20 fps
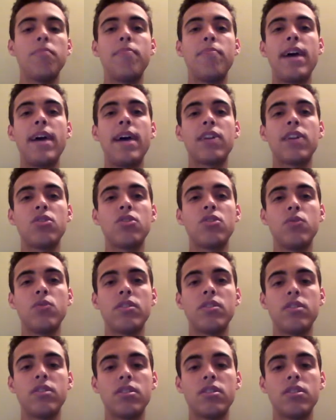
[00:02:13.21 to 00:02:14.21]
back to
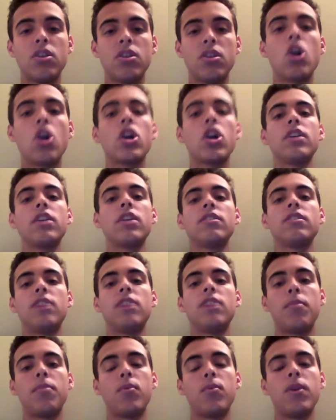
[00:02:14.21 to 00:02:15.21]
its target
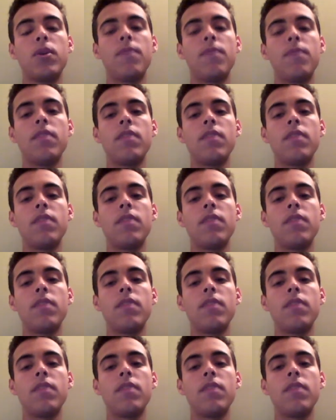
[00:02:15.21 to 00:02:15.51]
set point.